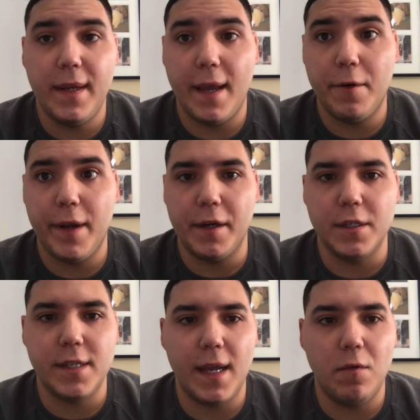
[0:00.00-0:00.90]
I Create Your
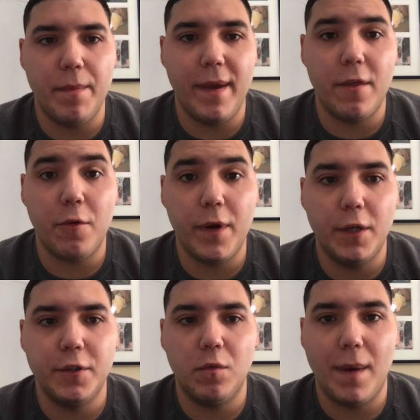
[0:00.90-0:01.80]
Site. We make
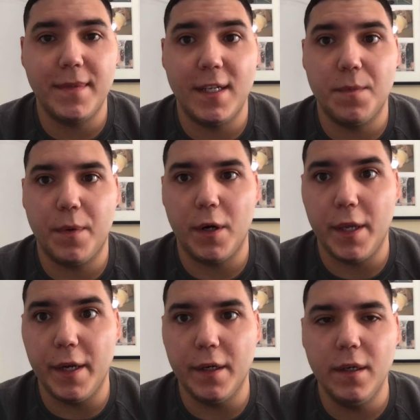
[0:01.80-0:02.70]
300 websites per
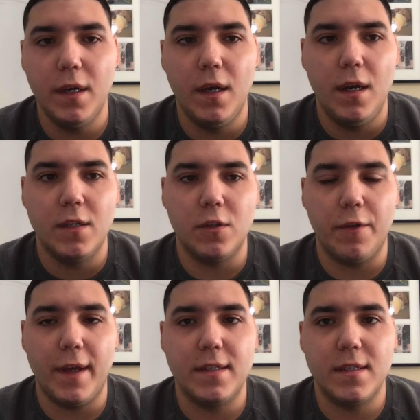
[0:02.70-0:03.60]
year. So
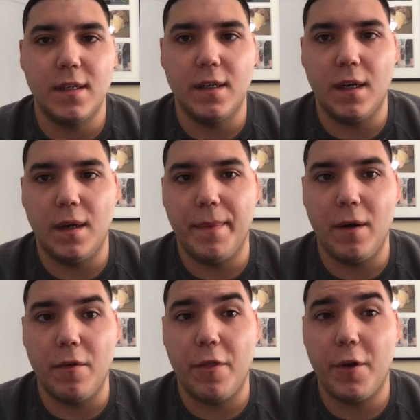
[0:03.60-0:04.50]
that's
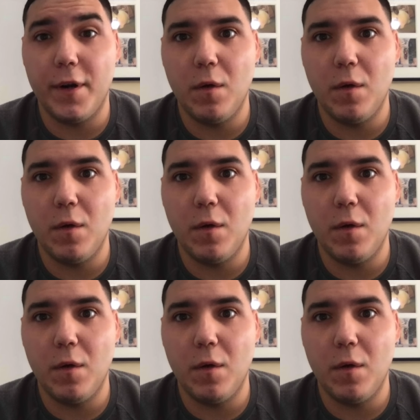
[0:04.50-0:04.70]
about 30